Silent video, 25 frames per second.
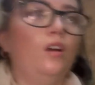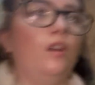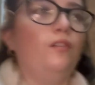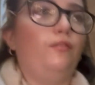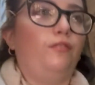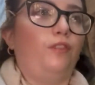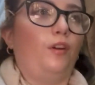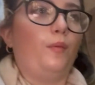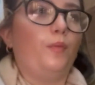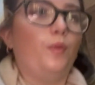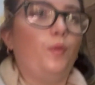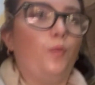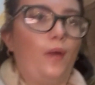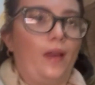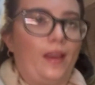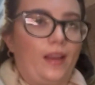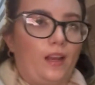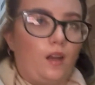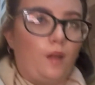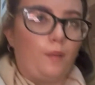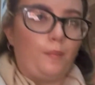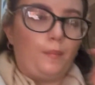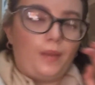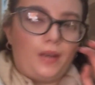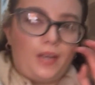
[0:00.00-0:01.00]
from The White
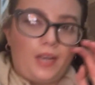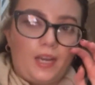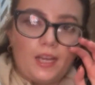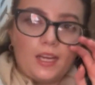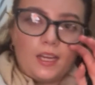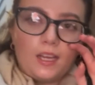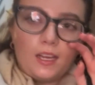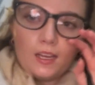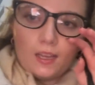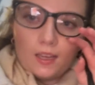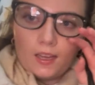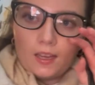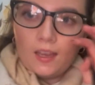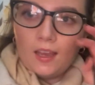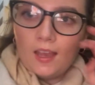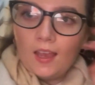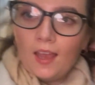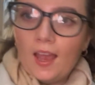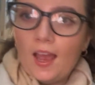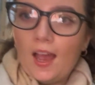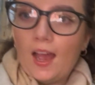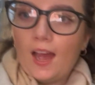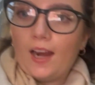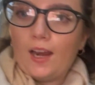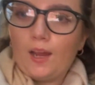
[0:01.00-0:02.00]
Company,
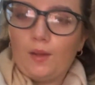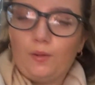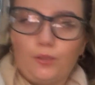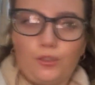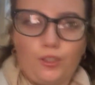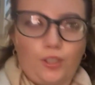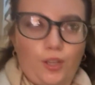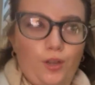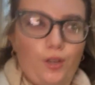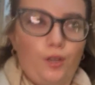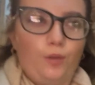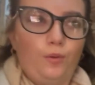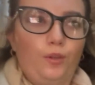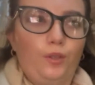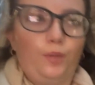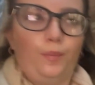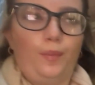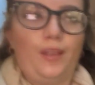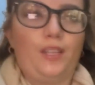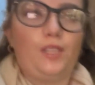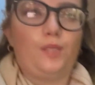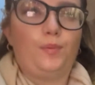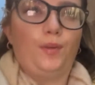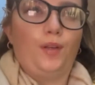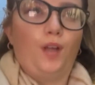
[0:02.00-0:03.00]
and I will show you all the
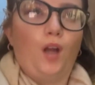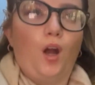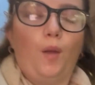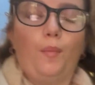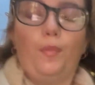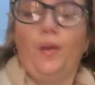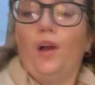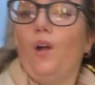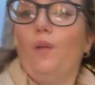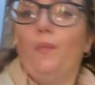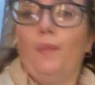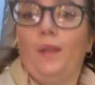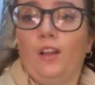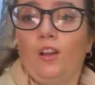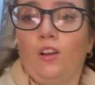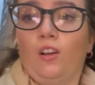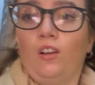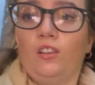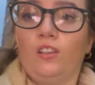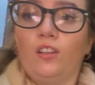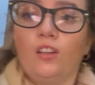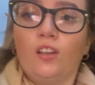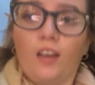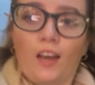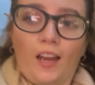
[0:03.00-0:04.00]
bits we got. But oh my
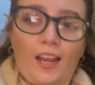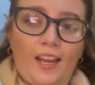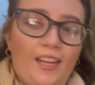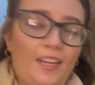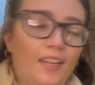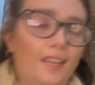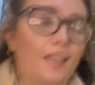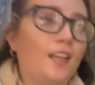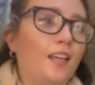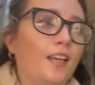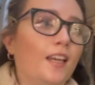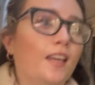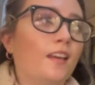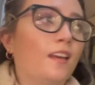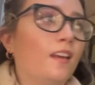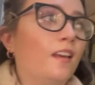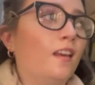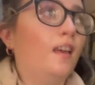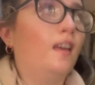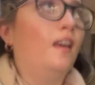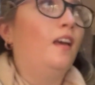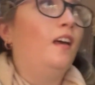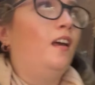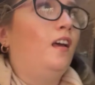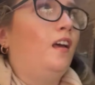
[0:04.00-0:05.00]
god, like,
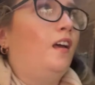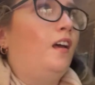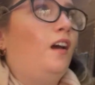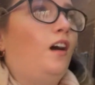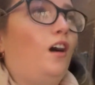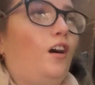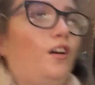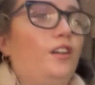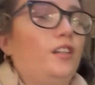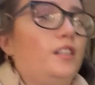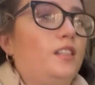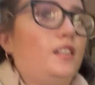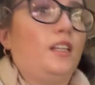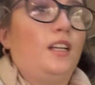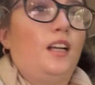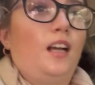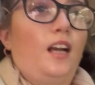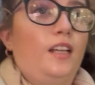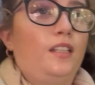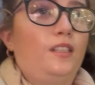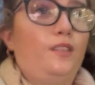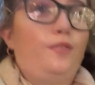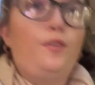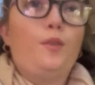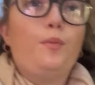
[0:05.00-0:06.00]
honestly
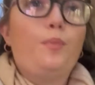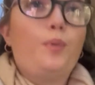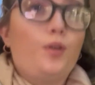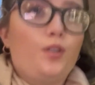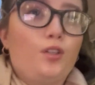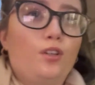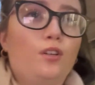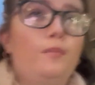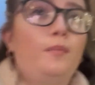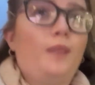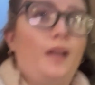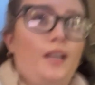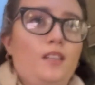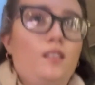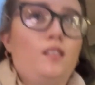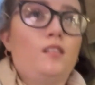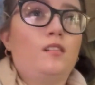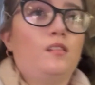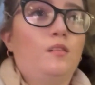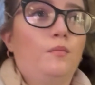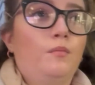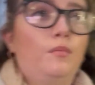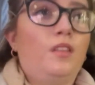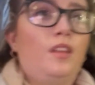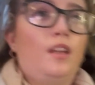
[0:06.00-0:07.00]
guys, if you put your mind to
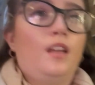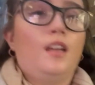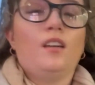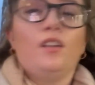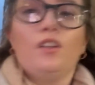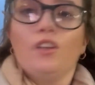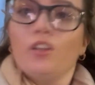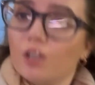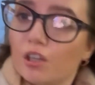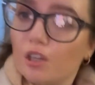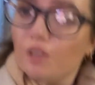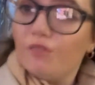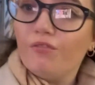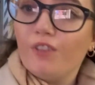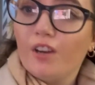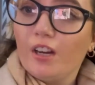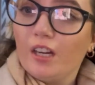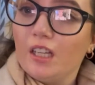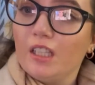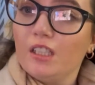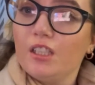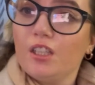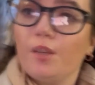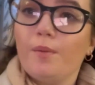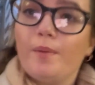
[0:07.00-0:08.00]
something, you can
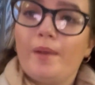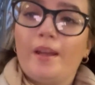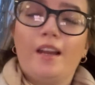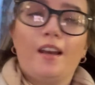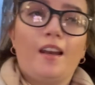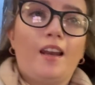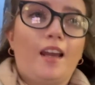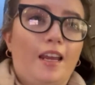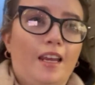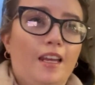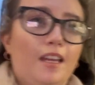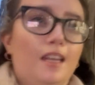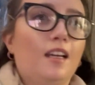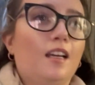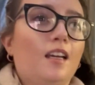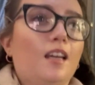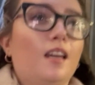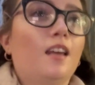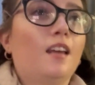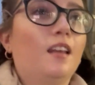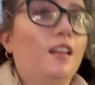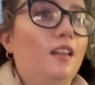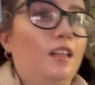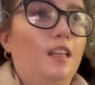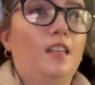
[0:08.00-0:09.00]
really do it.
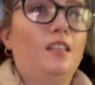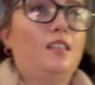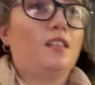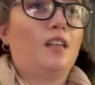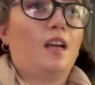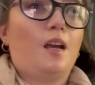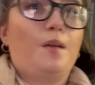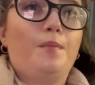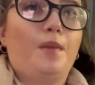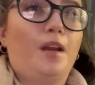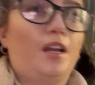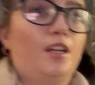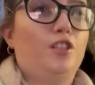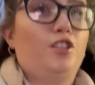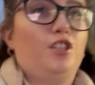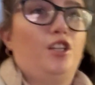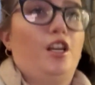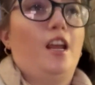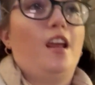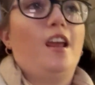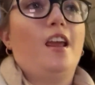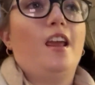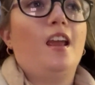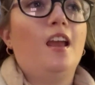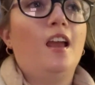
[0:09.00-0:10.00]
Like this time last
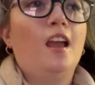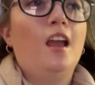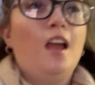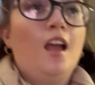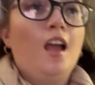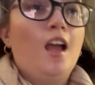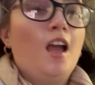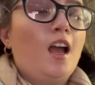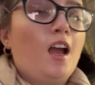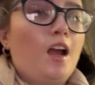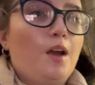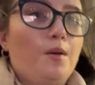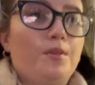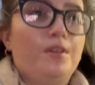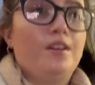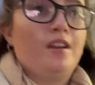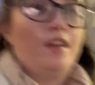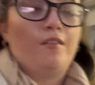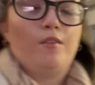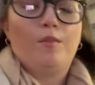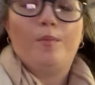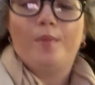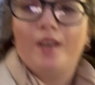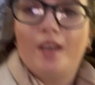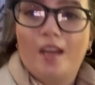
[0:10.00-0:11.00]
year, I would
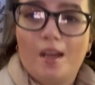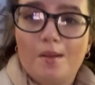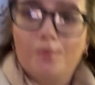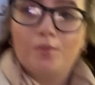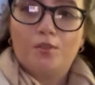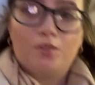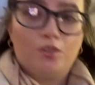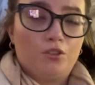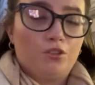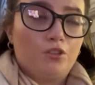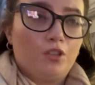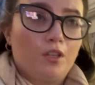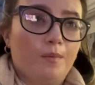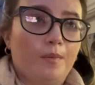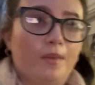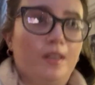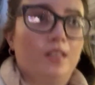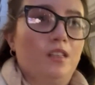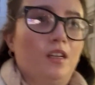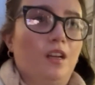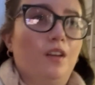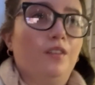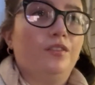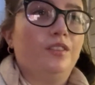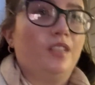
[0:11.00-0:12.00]
never been able to treat
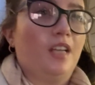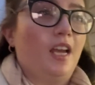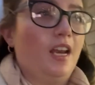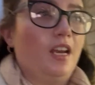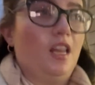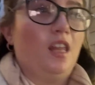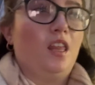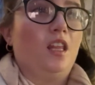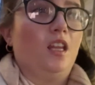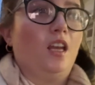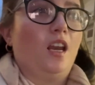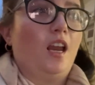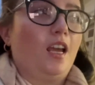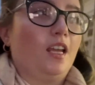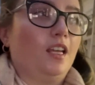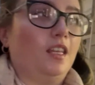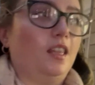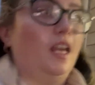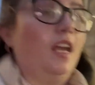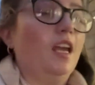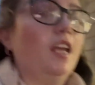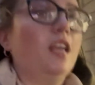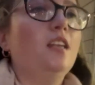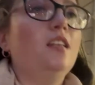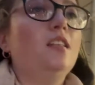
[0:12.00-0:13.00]
myself to anything like
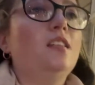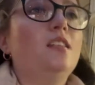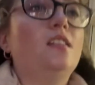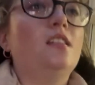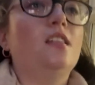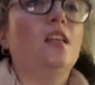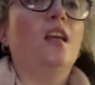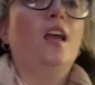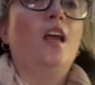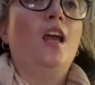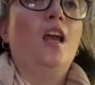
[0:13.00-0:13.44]
this.